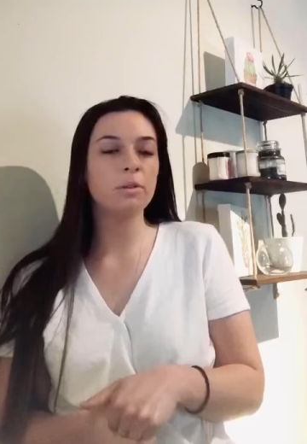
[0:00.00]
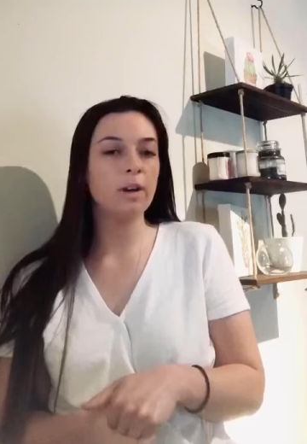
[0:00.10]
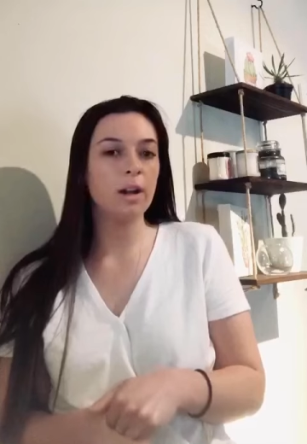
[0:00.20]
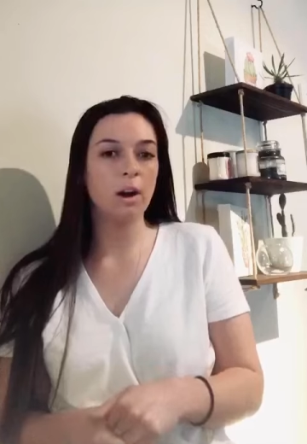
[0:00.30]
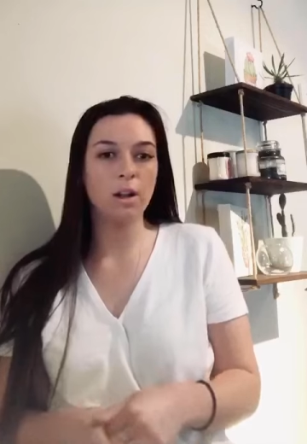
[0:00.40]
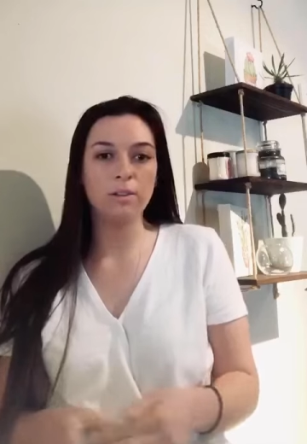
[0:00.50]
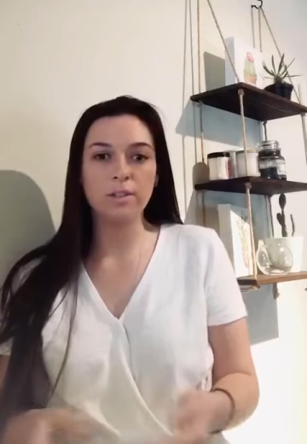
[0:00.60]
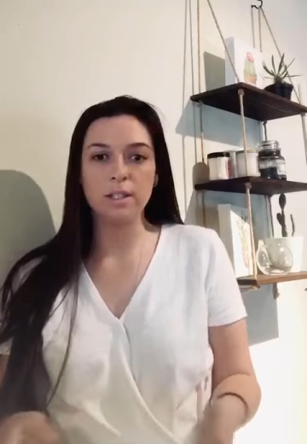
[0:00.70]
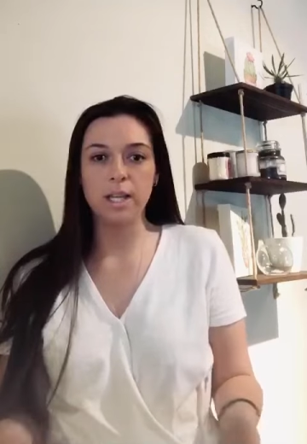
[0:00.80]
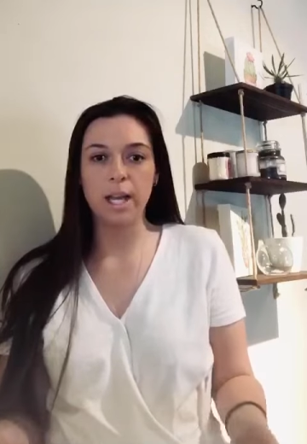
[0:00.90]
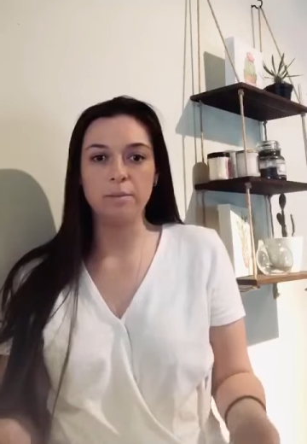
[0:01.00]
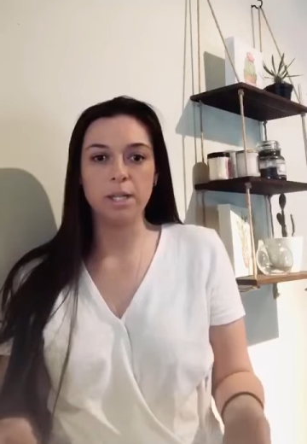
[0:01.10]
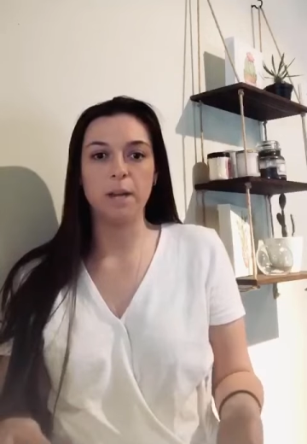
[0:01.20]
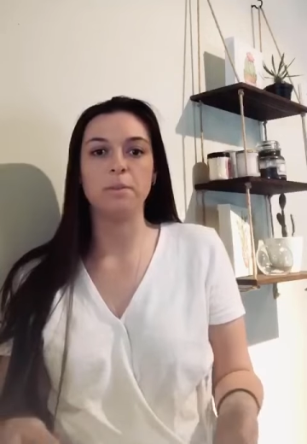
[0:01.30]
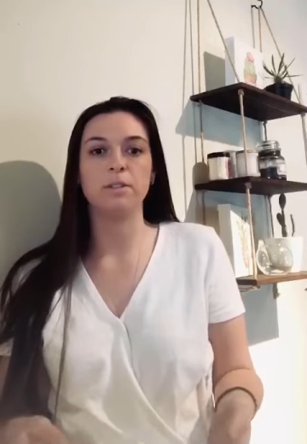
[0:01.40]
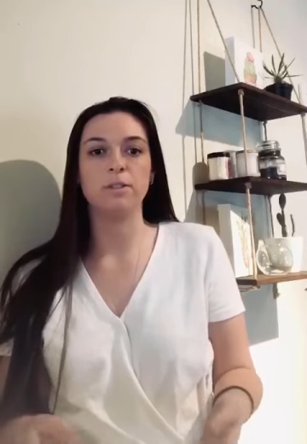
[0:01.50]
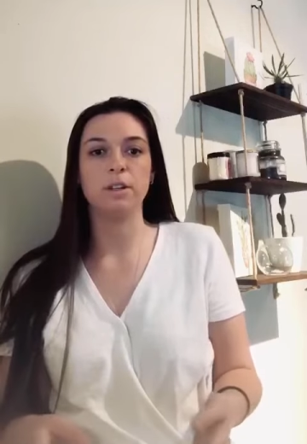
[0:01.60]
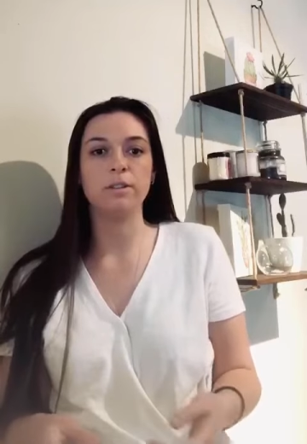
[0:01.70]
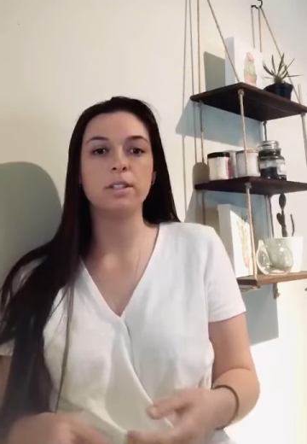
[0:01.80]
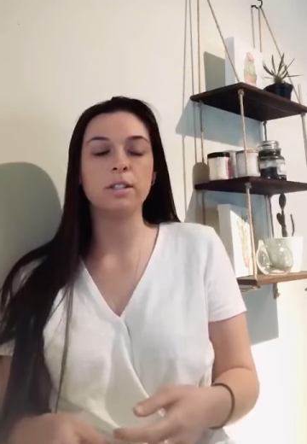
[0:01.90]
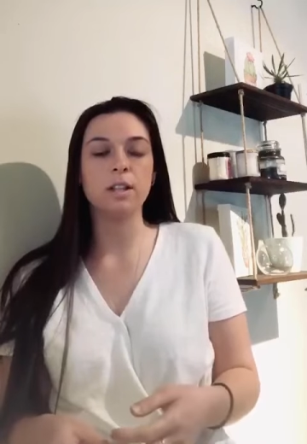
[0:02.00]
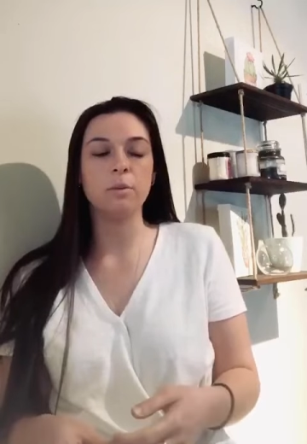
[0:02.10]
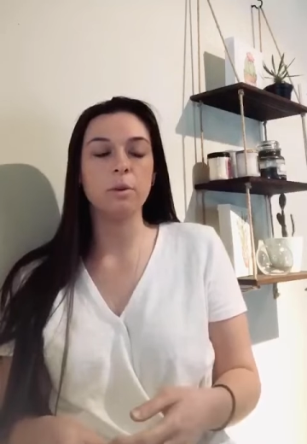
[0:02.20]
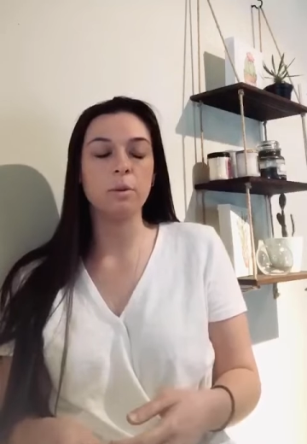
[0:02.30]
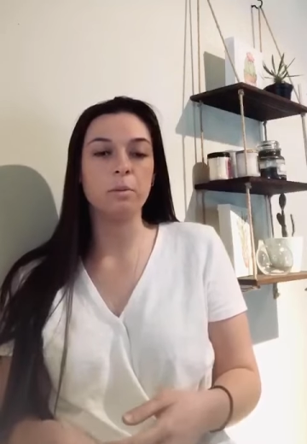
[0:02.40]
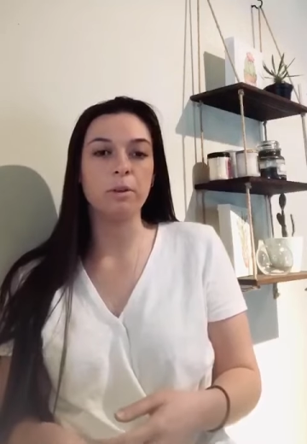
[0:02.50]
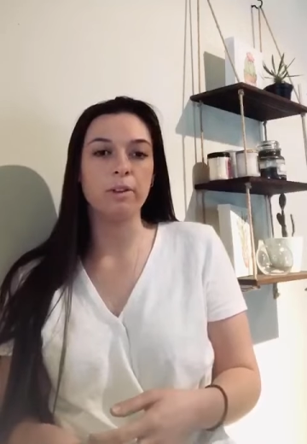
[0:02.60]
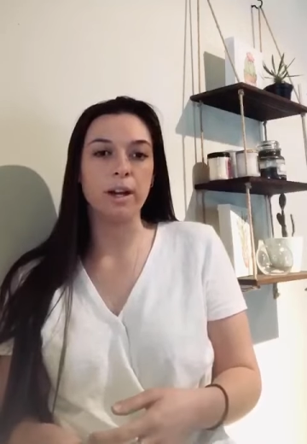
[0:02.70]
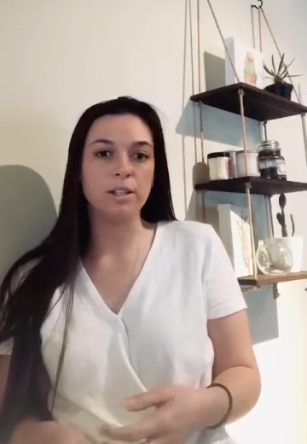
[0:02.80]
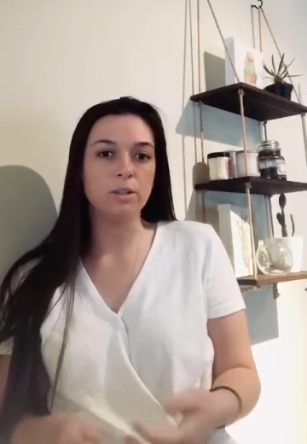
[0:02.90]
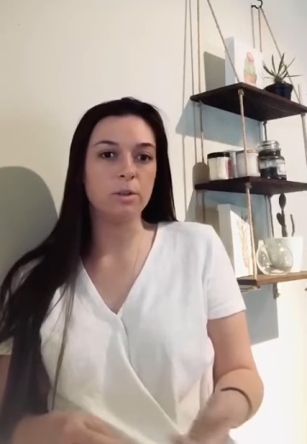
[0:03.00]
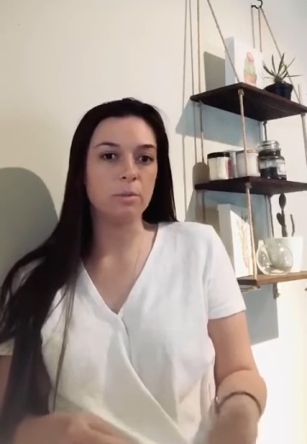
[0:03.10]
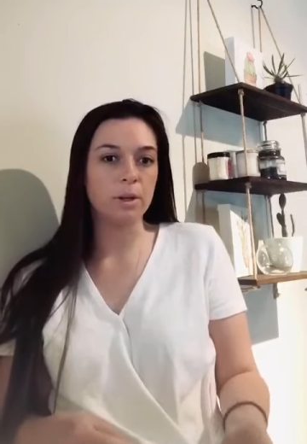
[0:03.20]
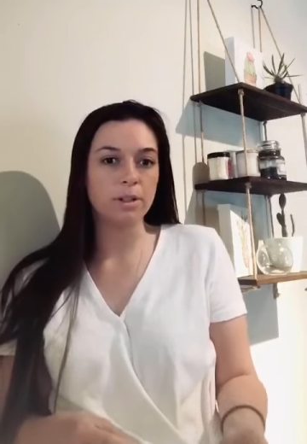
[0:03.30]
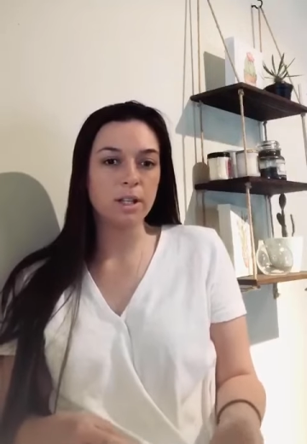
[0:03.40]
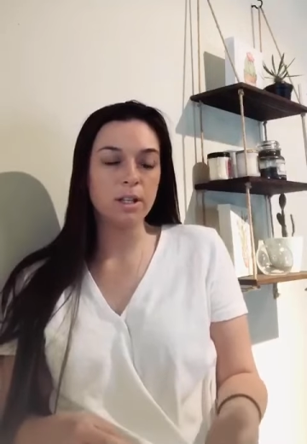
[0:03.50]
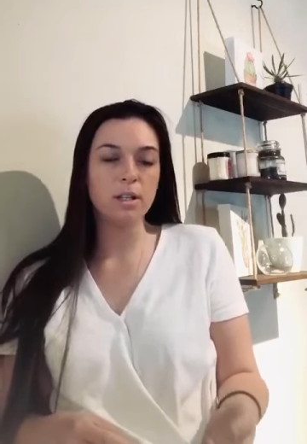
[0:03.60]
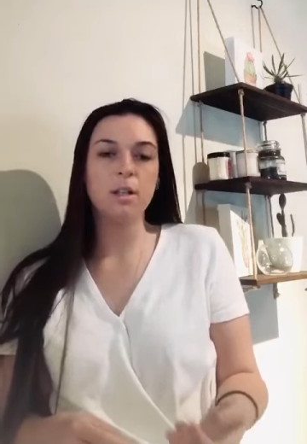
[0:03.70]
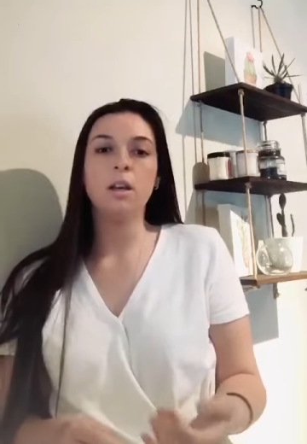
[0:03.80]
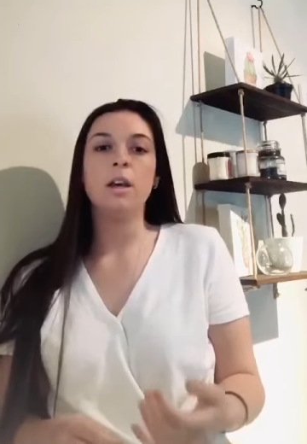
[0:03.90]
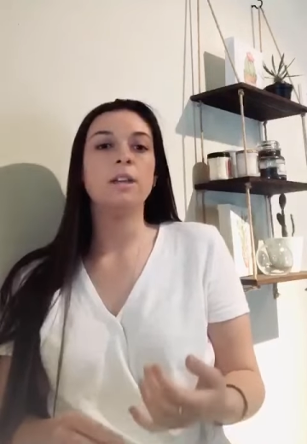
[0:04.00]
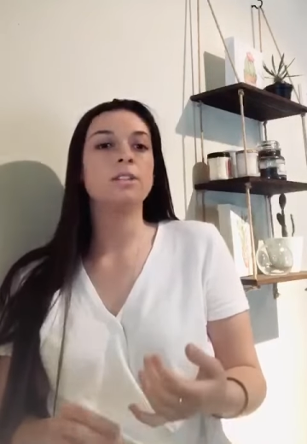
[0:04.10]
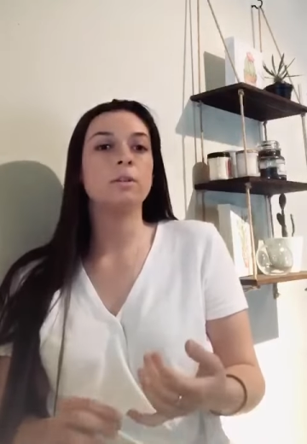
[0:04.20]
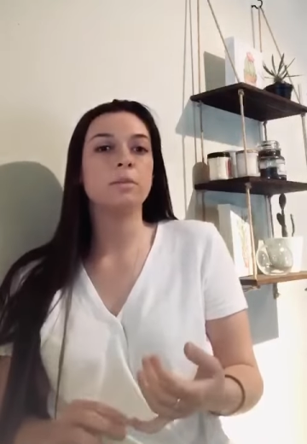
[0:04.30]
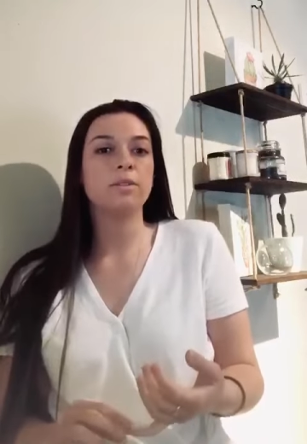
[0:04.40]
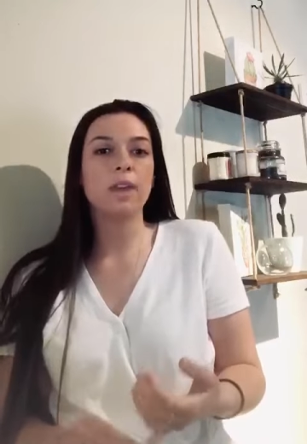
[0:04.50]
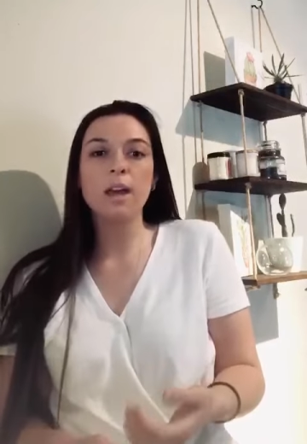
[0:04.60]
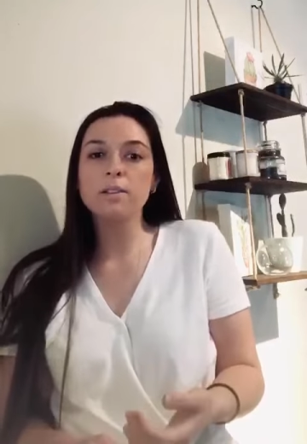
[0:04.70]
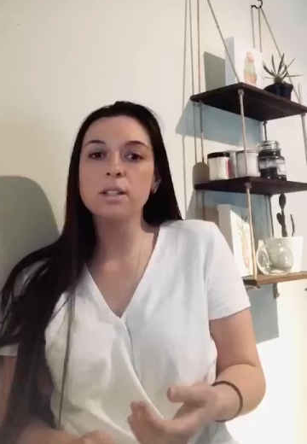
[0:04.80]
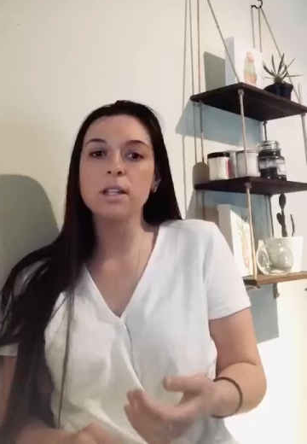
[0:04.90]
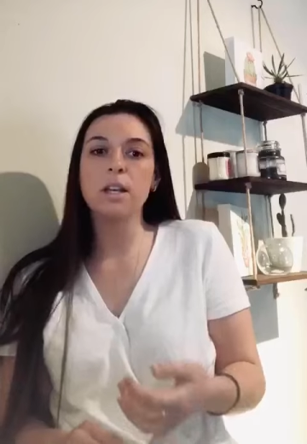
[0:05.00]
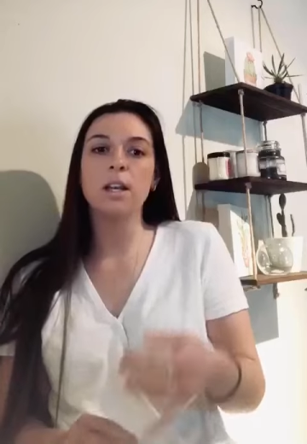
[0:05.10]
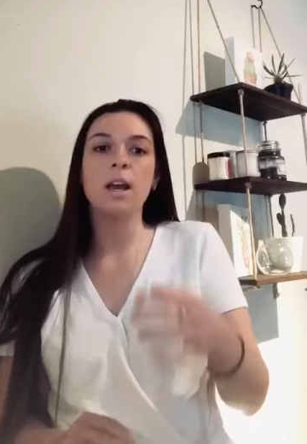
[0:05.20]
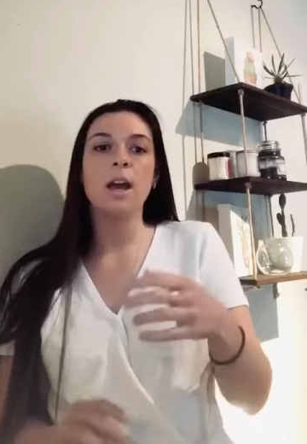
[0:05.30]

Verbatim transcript: provide all of the same types of services that we would provide to you in person in terms of counseling,